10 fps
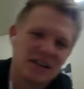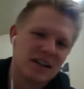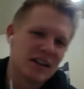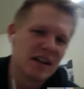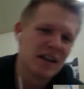
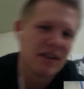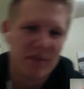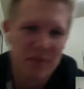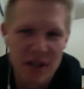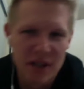that'll help
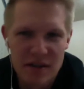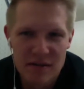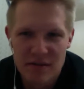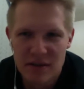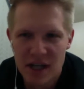then.
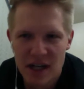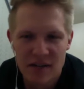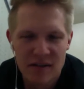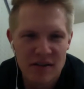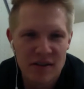Yeah, you
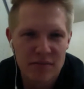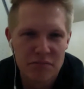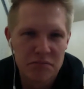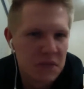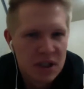just
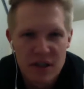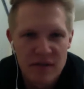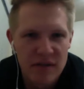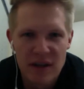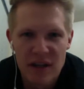
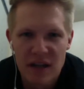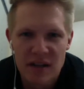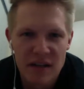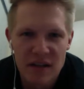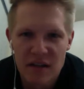find the
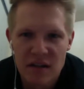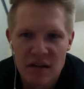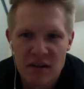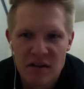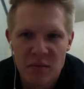identity and then
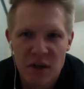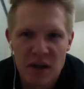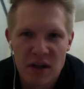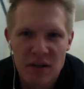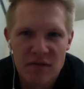just plug it
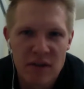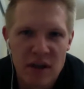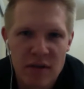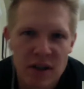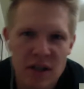in for that
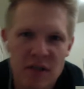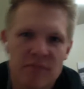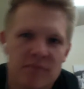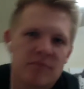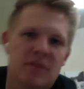one then.
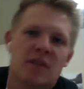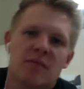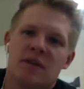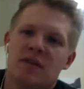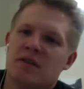That'll be easy.